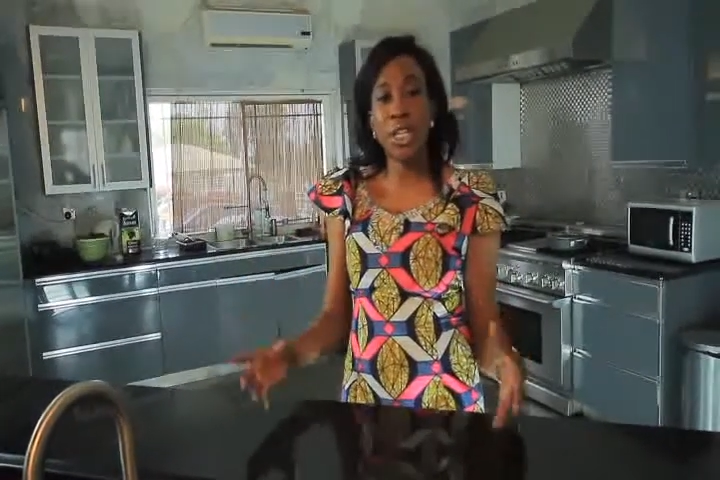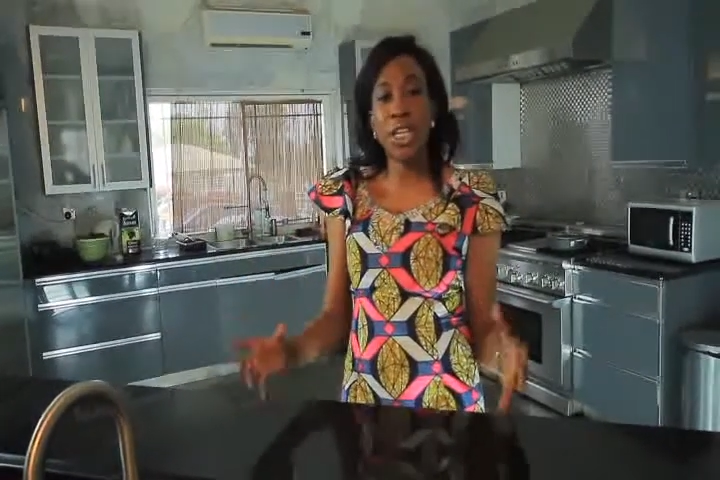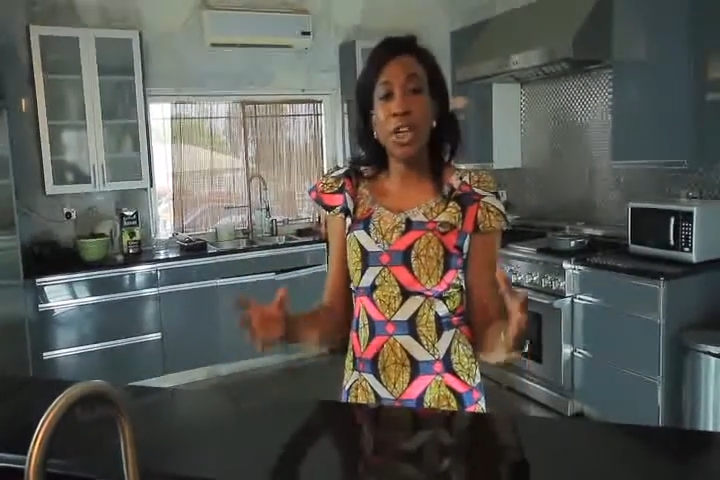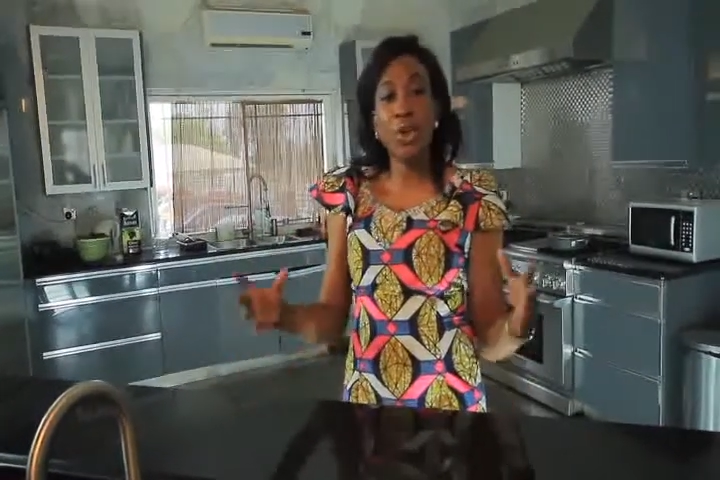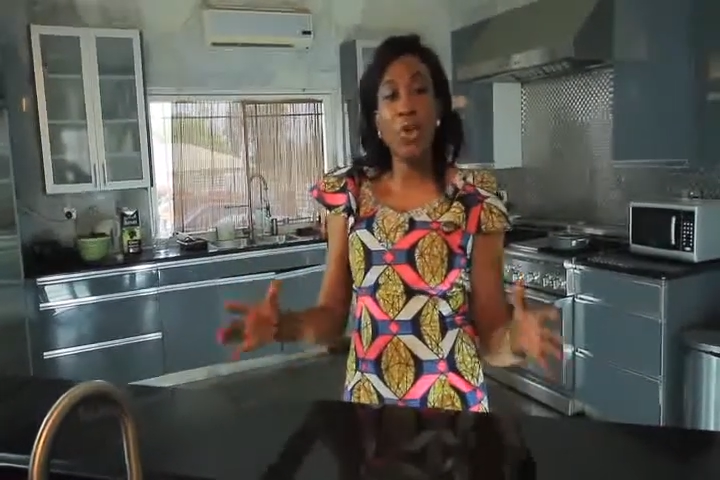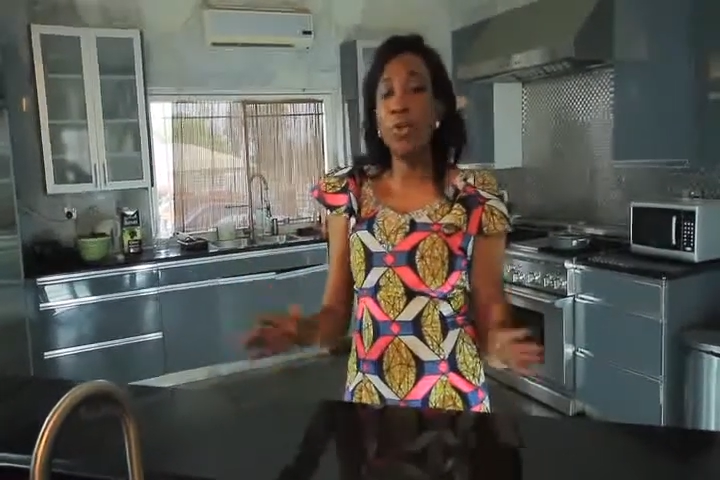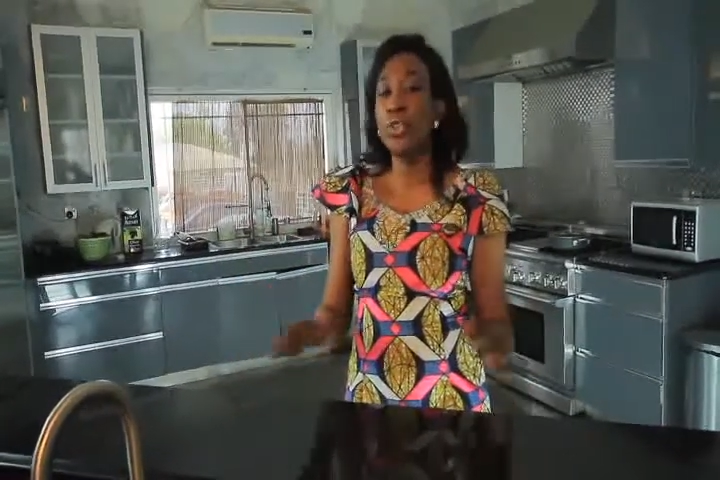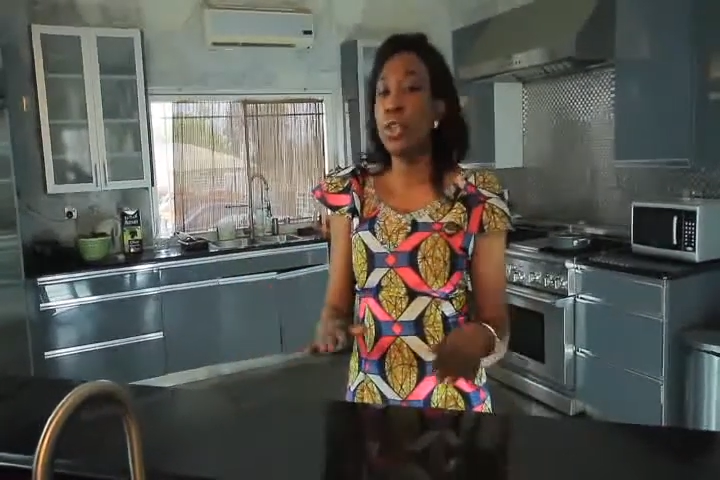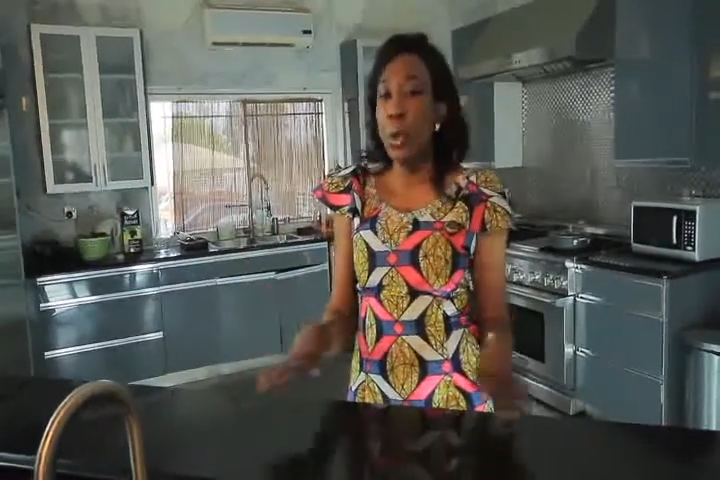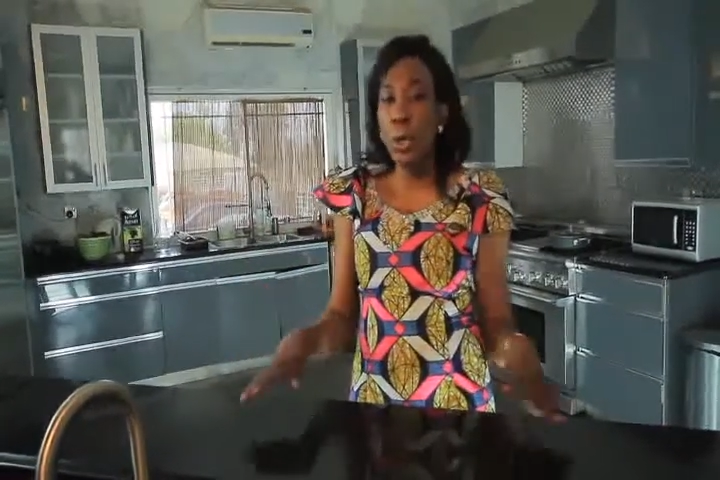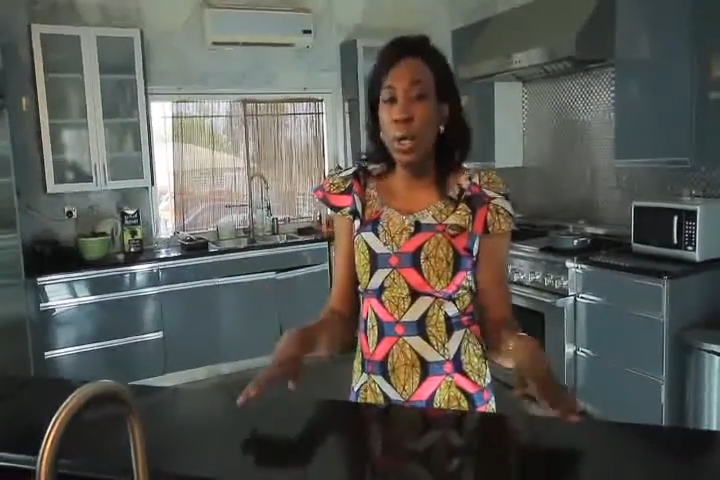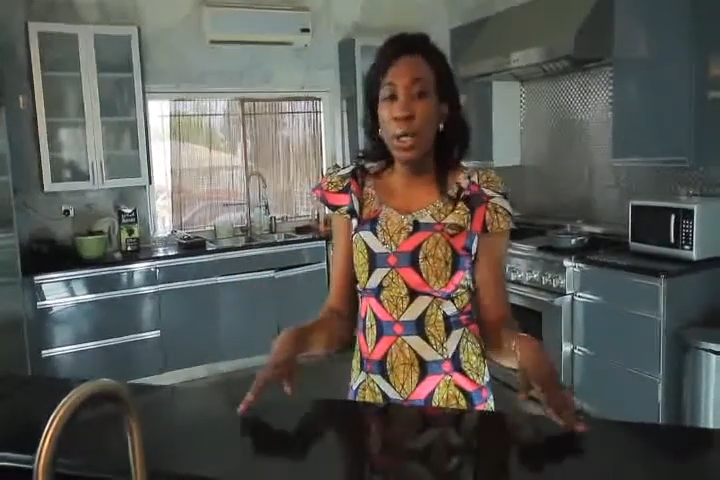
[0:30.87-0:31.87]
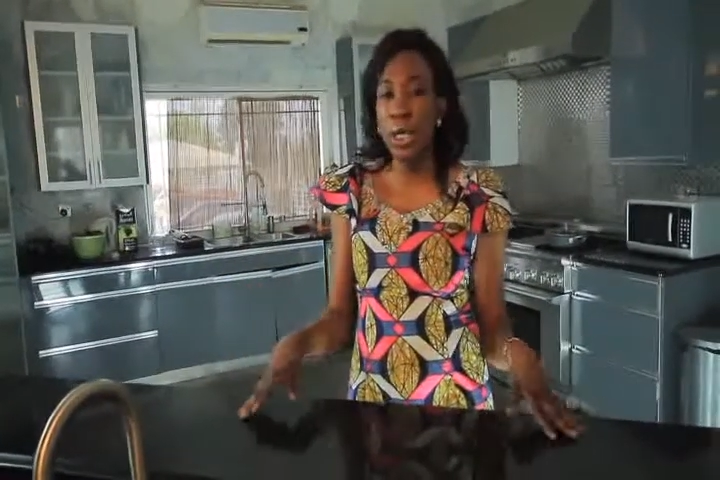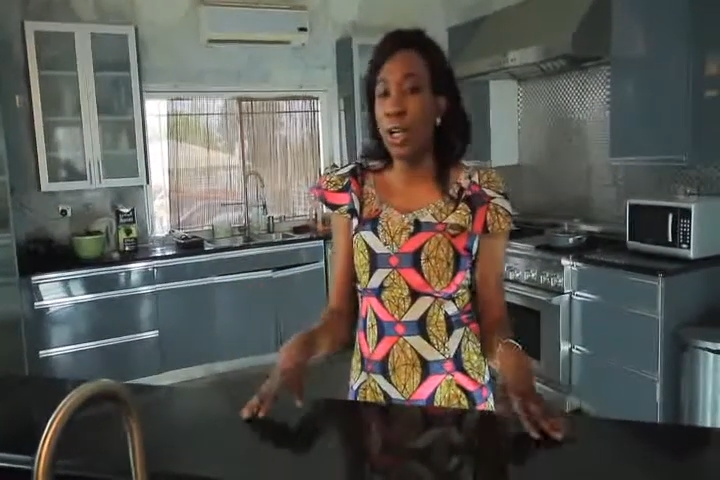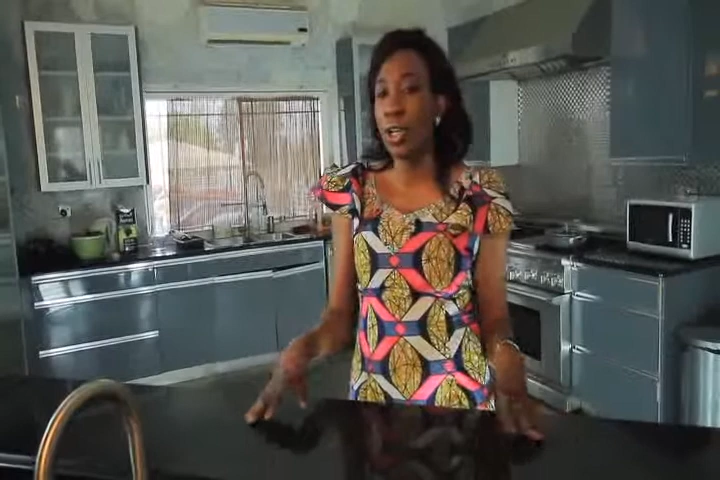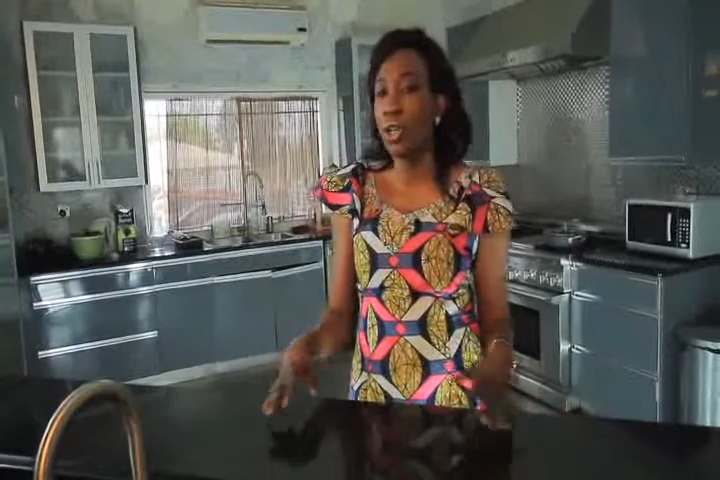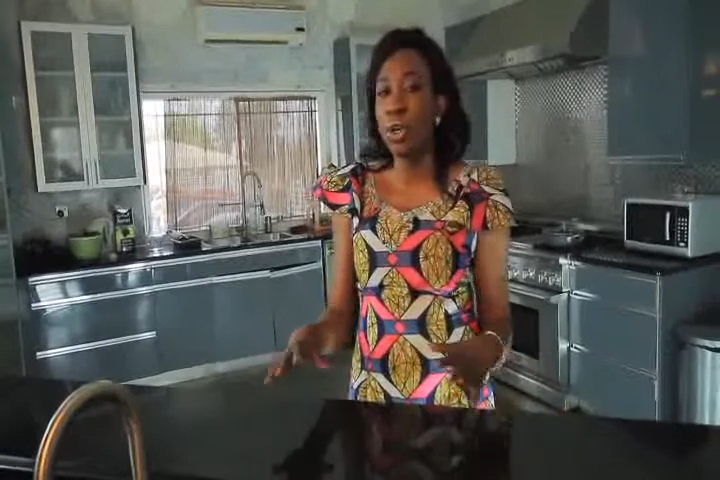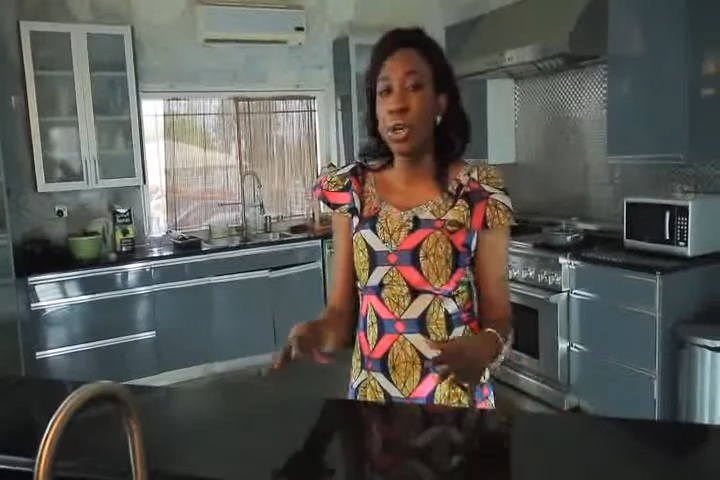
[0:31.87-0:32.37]
it grows locally
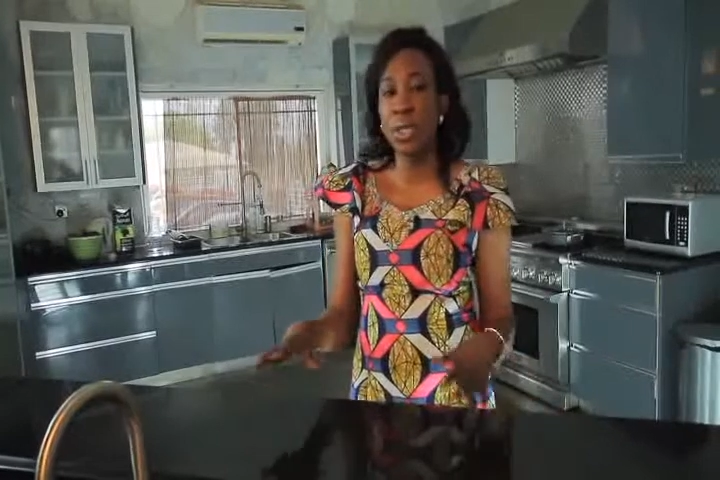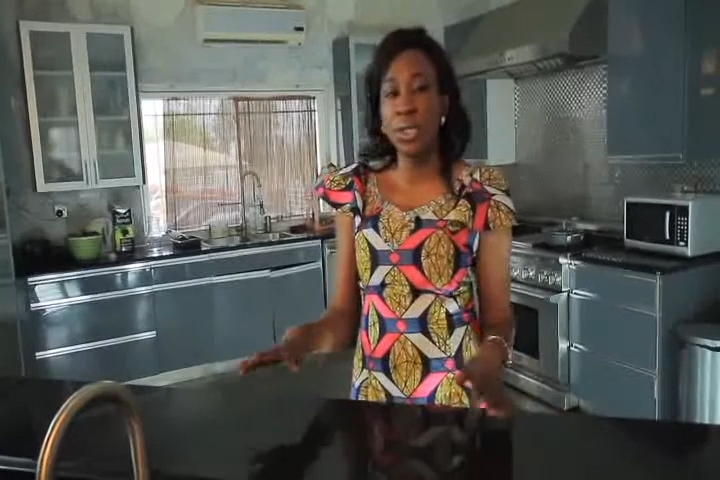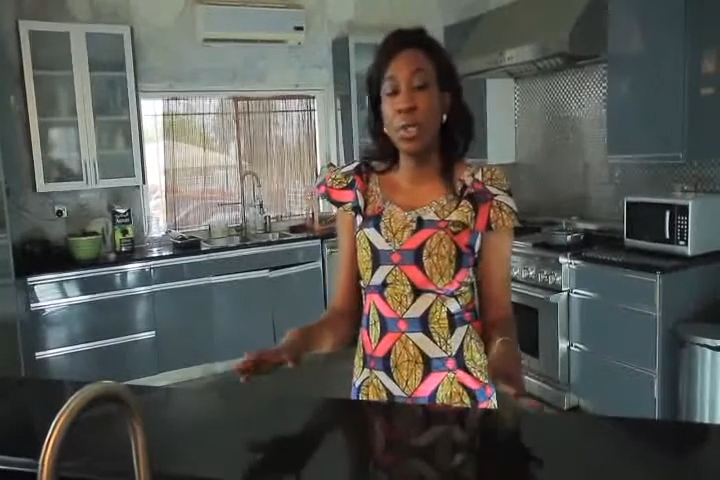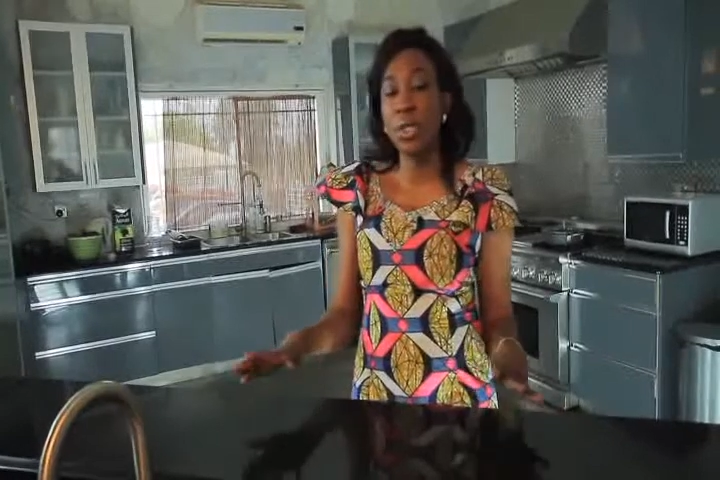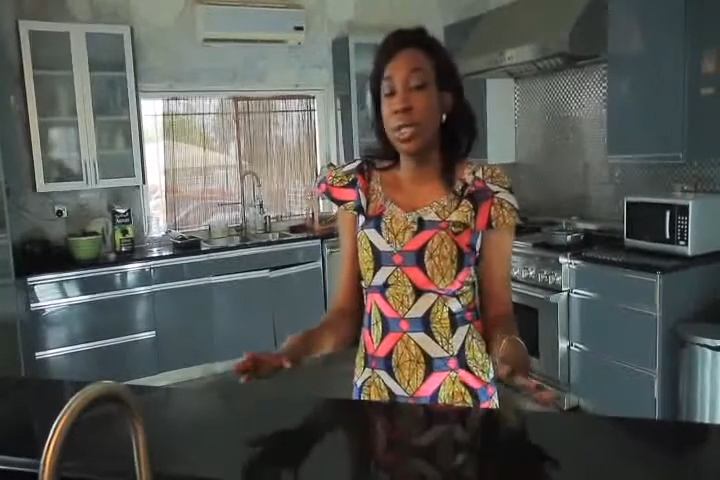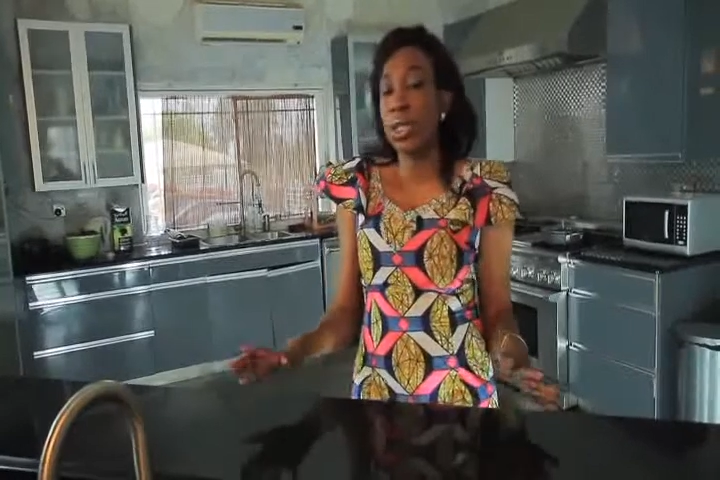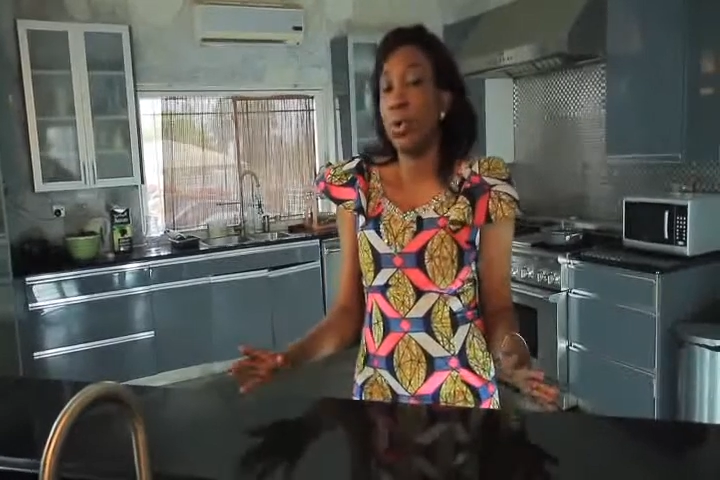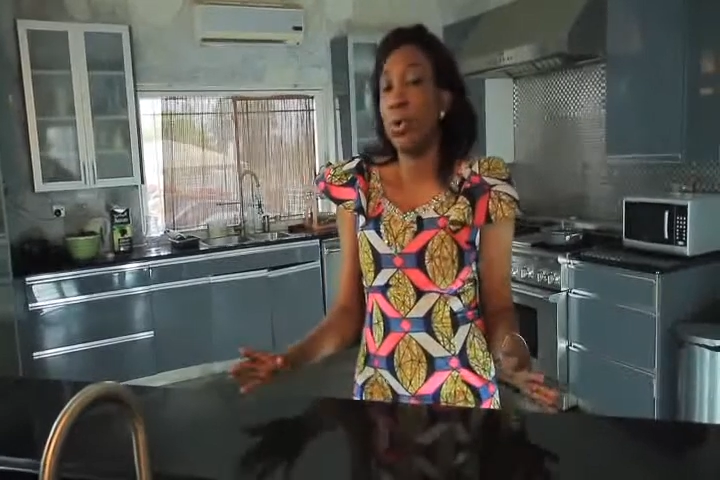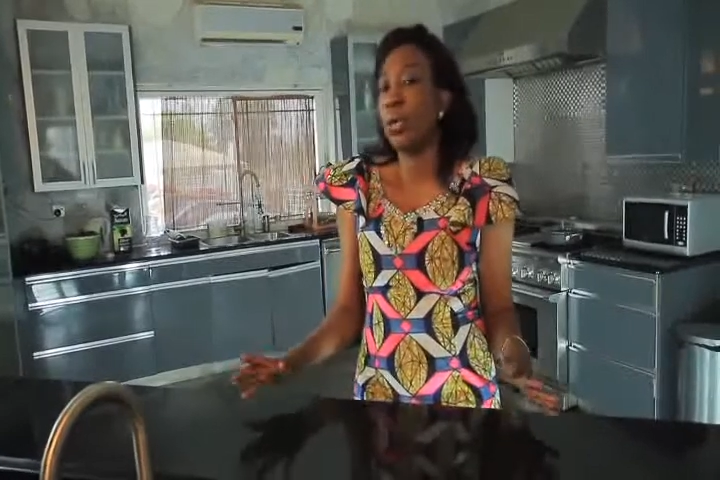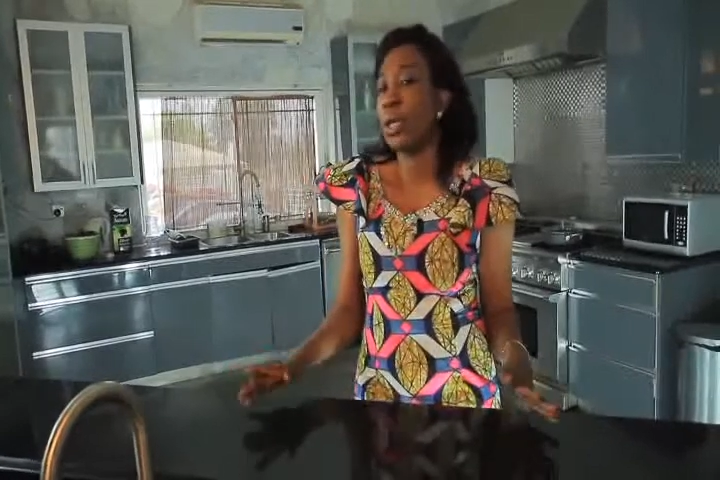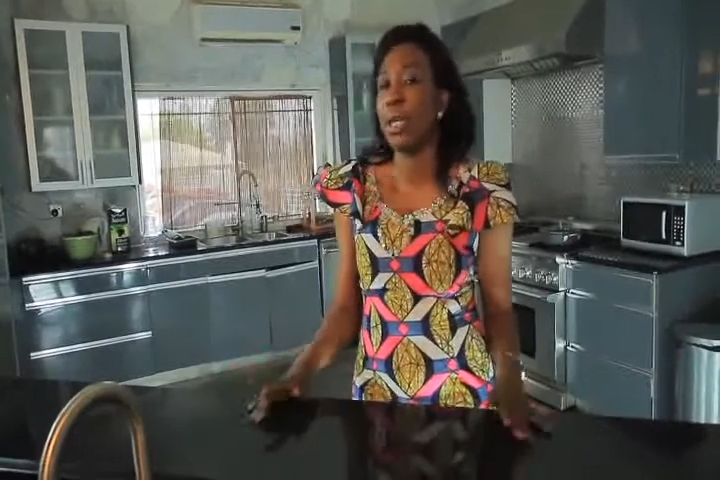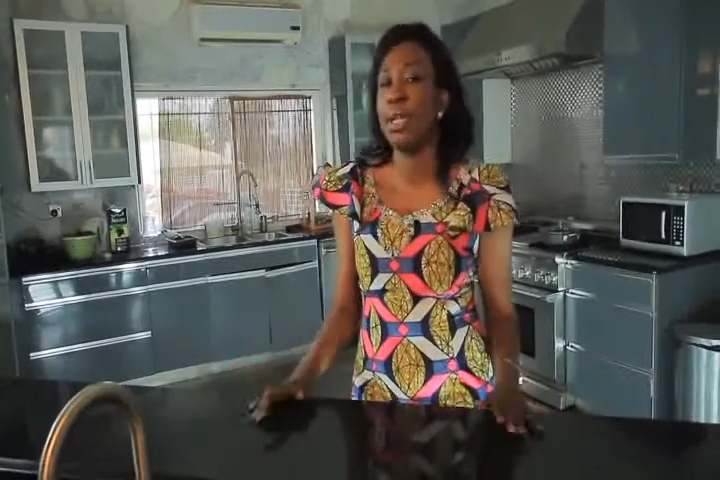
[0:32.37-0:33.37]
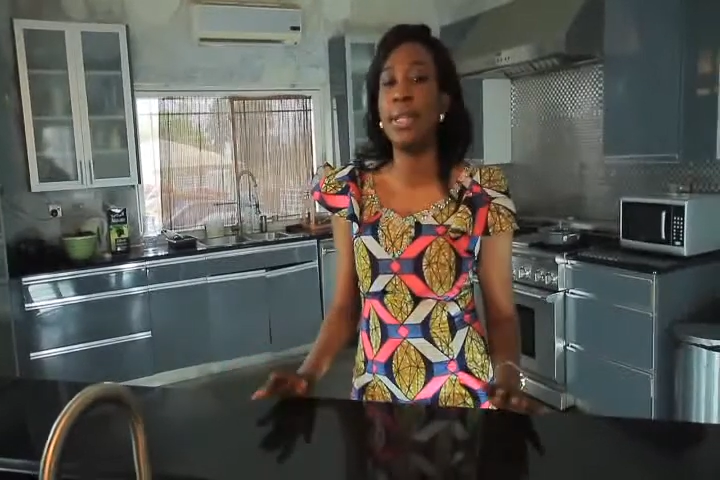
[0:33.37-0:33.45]
and you can source it locally,